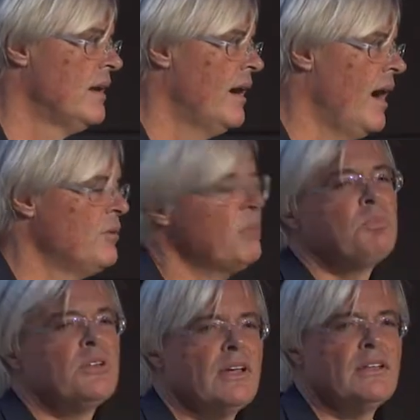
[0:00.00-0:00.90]
I'm not
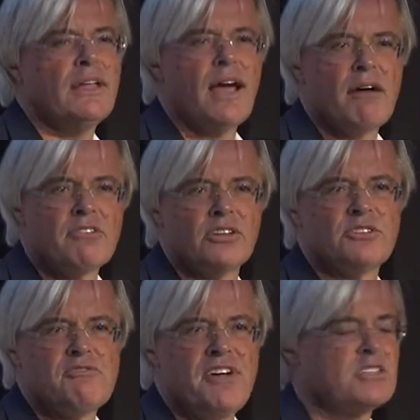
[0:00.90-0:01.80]
pretending I've got the
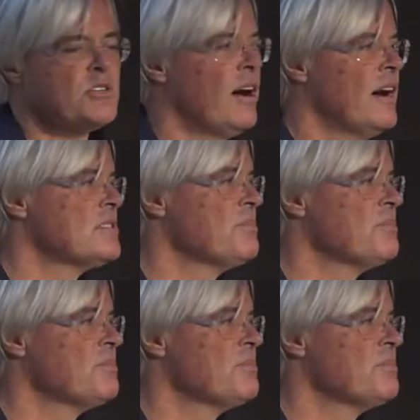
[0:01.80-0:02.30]
facts right,